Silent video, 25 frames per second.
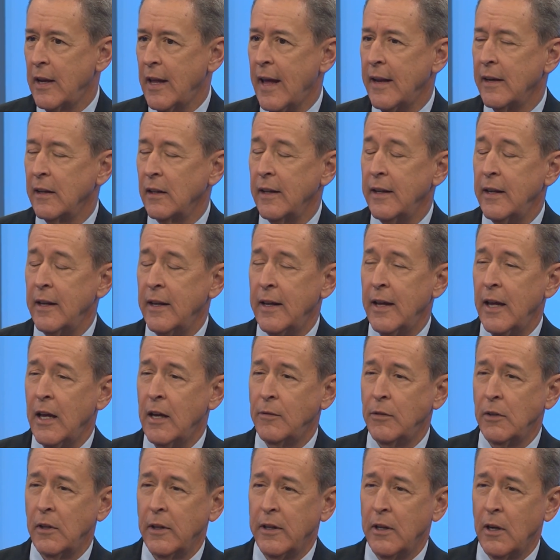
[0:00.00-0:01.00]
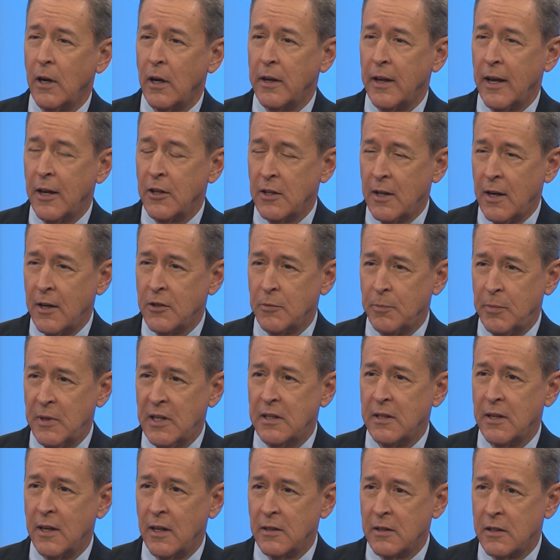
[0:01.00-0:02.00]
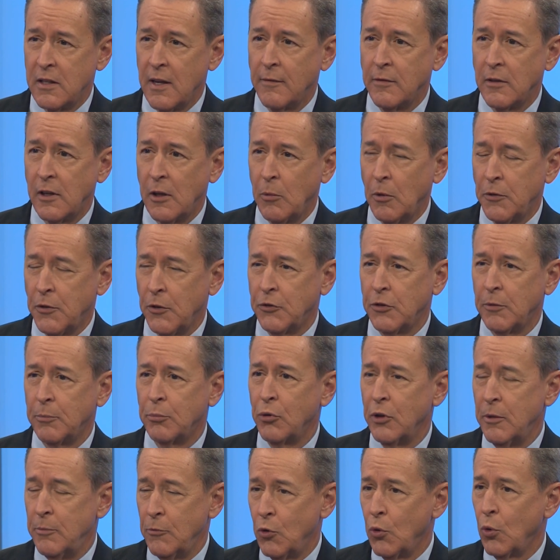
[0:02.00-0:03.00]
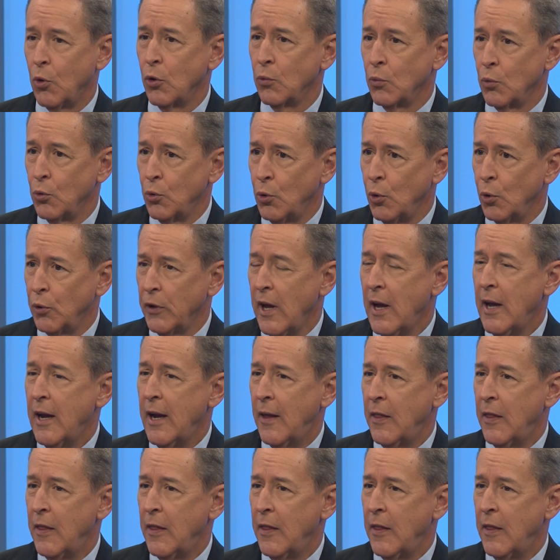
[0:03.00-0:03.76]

and leaning heavily on SB 1070 with the Supreme Court ruled